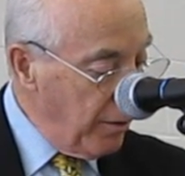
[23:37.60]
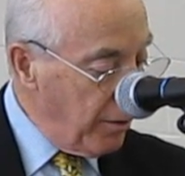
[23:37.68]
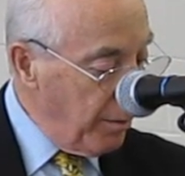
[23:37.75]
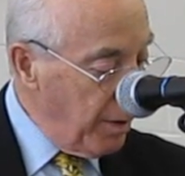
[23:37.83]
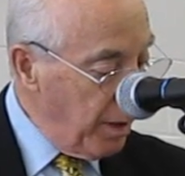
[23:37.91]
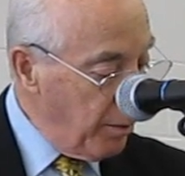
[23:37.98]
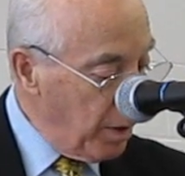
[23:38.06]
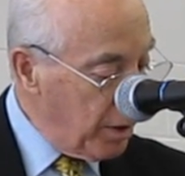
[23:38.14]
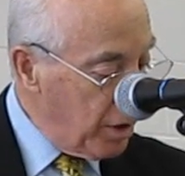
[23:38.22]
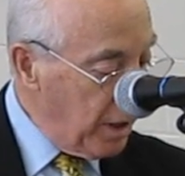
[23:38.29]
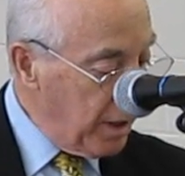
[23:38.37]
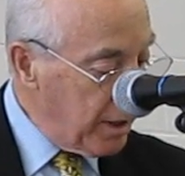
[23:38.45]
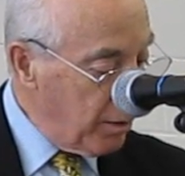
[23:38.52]
from him
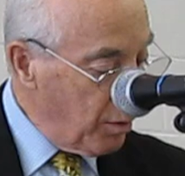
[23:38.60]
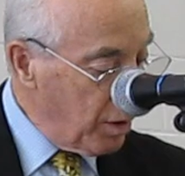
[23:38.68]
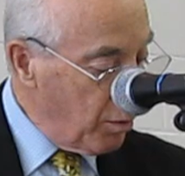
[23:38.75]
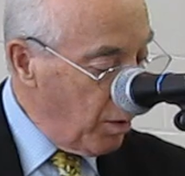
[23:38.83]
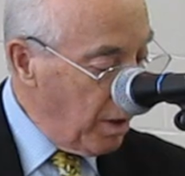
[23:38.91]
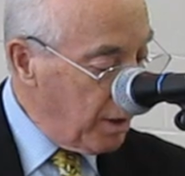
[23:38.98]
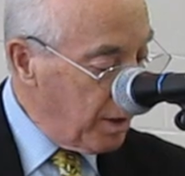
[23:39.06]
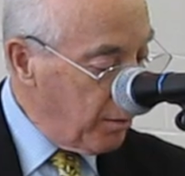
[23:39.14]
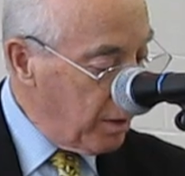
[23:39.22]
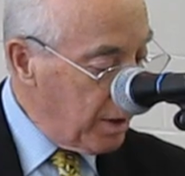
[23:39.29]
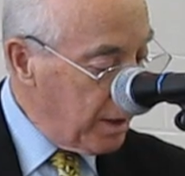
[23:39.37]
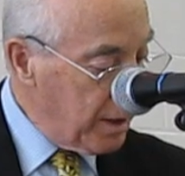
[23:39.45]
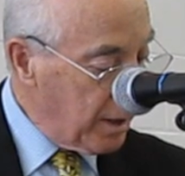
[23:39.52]
which is and which was and
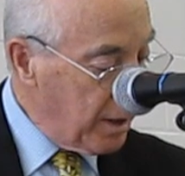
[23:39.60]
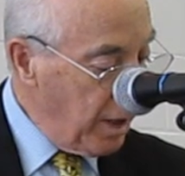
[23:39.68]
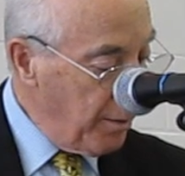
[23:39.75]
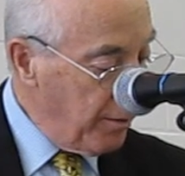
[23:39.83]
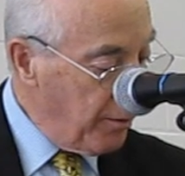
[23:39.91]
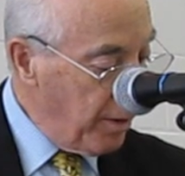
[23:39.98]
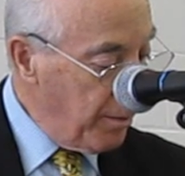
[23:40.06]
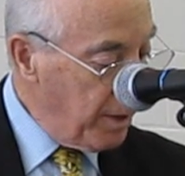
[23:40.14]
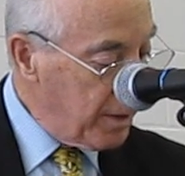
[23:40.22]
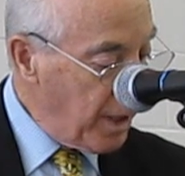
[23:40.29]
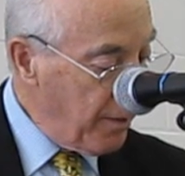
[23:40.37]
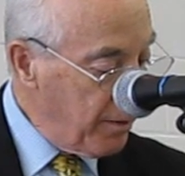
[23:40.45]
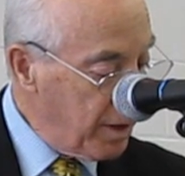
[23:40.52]
which is to come and from the
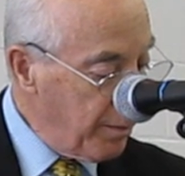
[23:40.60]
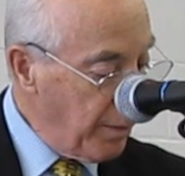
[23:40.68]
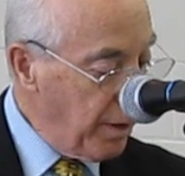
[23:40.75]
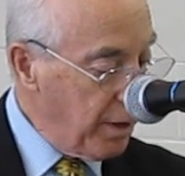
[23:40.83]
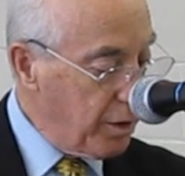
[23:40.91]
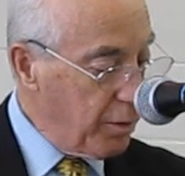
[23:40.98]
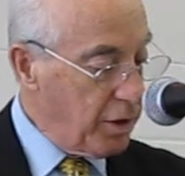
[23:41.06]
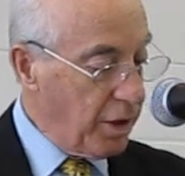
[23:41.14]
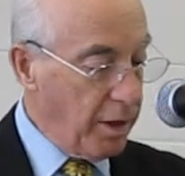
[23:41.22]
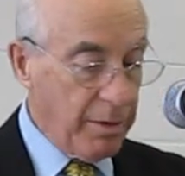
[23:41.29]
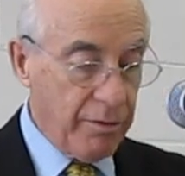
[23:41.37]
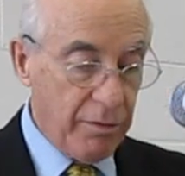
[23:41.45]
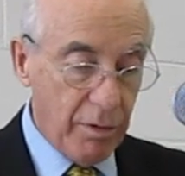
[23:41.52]
seven spirits which
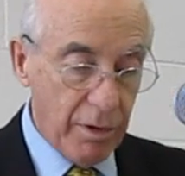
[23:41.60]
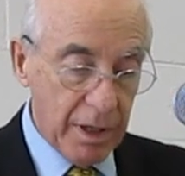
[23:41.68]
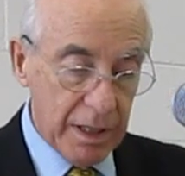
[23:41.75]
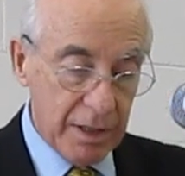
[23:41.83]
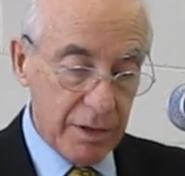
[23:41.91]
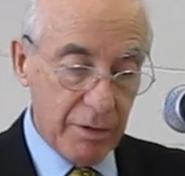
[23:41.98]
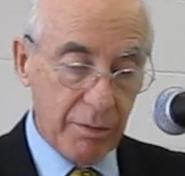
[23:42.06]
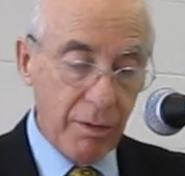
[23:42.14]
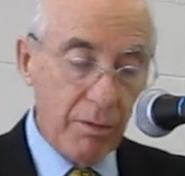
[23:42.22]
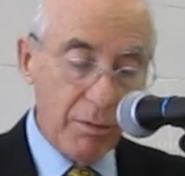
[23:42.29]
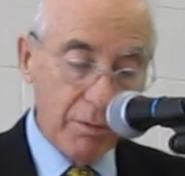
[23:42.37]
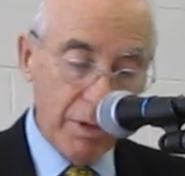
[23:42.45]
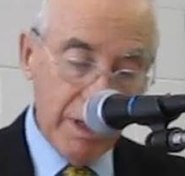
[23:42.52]
are before his
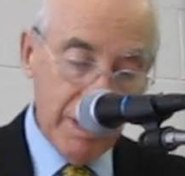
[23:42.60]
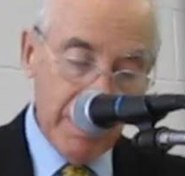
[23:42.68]
throne.